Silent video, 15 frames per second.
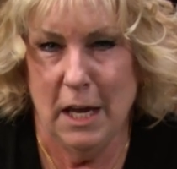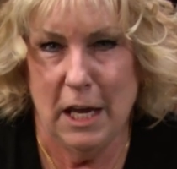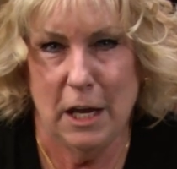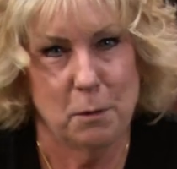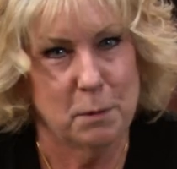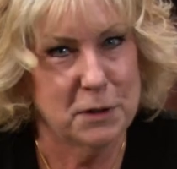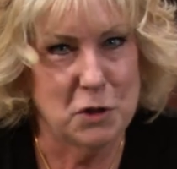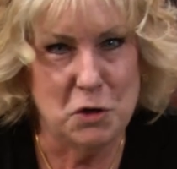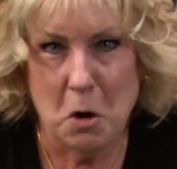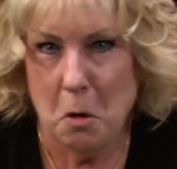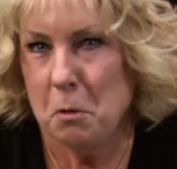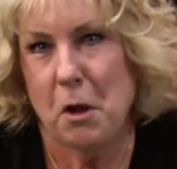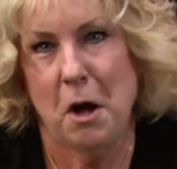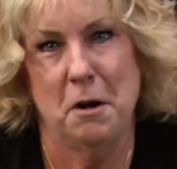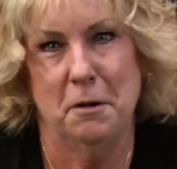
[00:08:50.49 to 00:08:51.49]
He was no
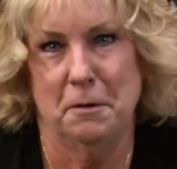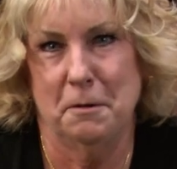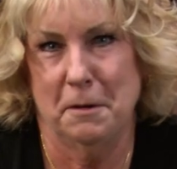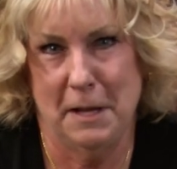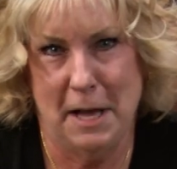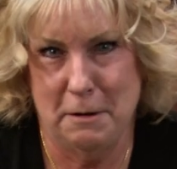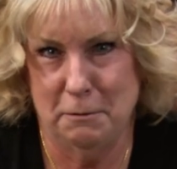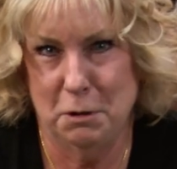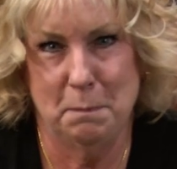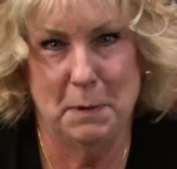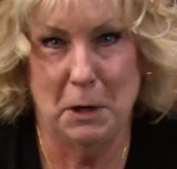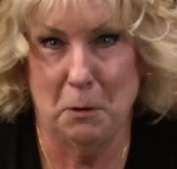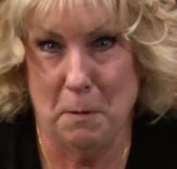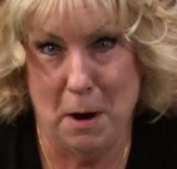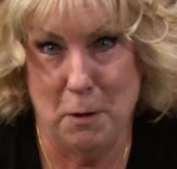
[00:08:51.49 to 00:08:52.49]
longer allowed to
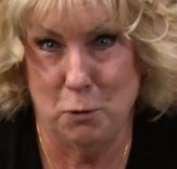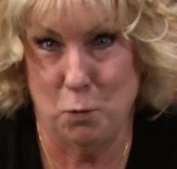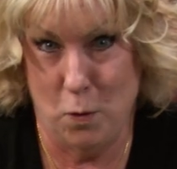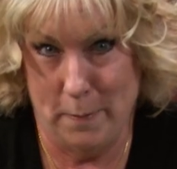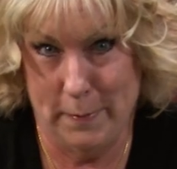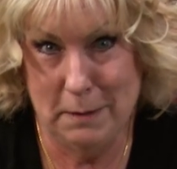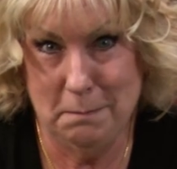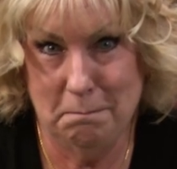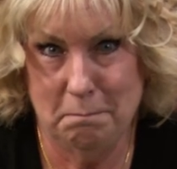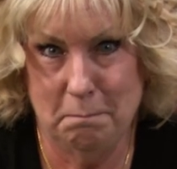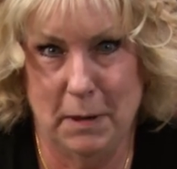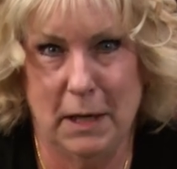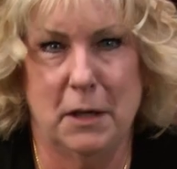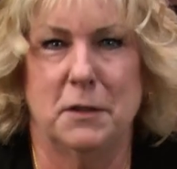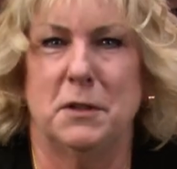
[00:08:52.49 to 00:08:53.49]
be around women
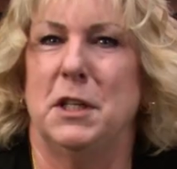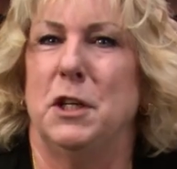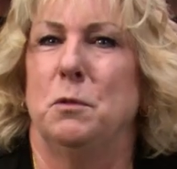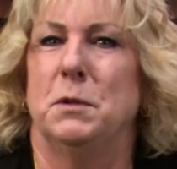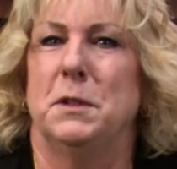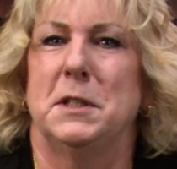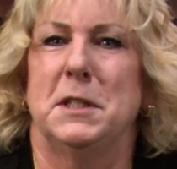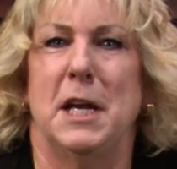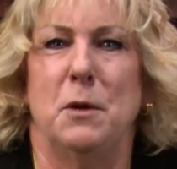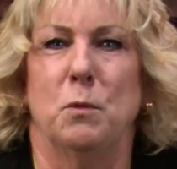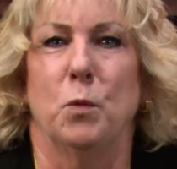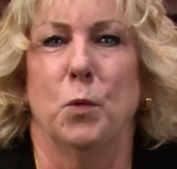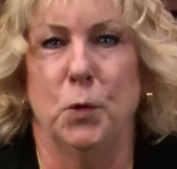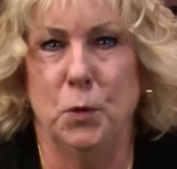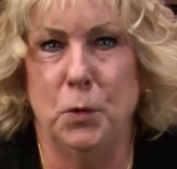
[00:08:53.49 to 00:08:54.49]
because he would say
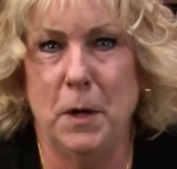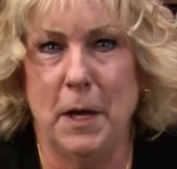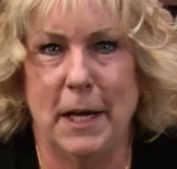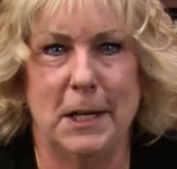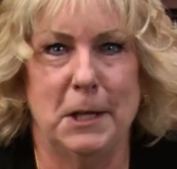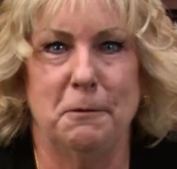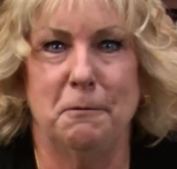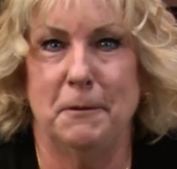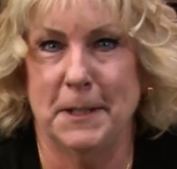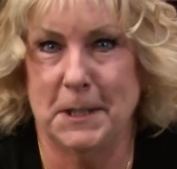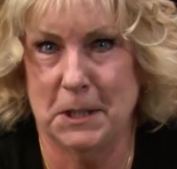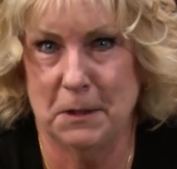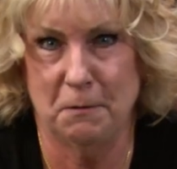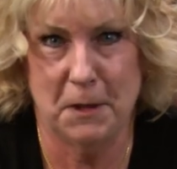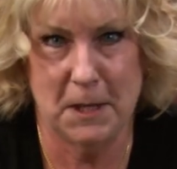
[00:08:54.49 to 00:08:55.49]
rude and
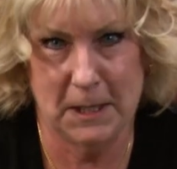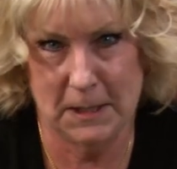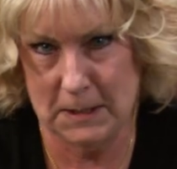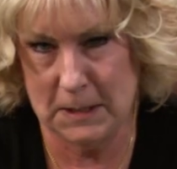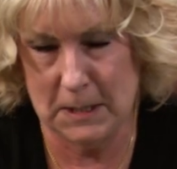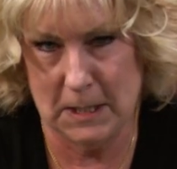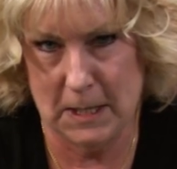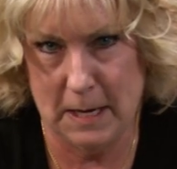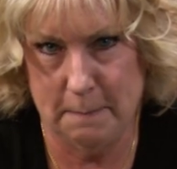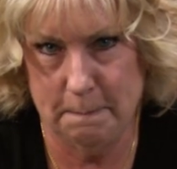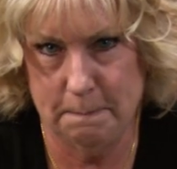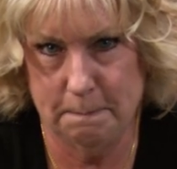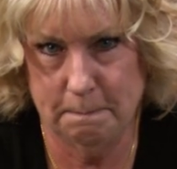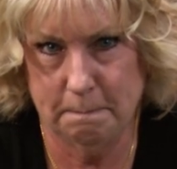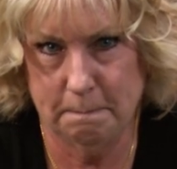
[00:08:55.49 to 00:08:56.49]
offensive things to them.